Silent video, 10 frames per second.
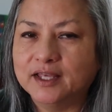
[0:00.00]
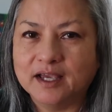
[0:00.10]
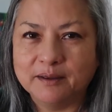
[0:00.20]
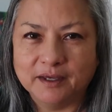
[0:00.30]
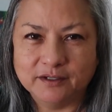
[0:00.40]

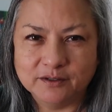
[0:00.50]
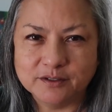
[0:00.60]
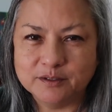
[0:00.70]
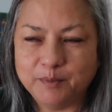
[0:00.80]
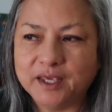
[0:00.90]
like I, I
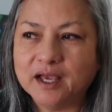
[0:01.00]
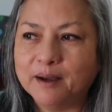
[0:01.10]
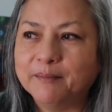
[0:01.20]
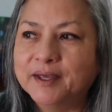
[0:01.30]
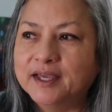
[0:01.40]
don't speak
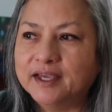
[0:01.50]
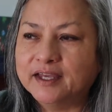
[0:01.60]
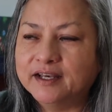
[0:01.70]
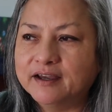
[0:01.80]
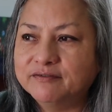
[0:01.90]
up
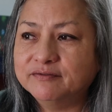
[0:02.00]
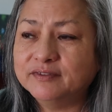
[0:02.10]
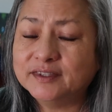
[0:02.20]
enough.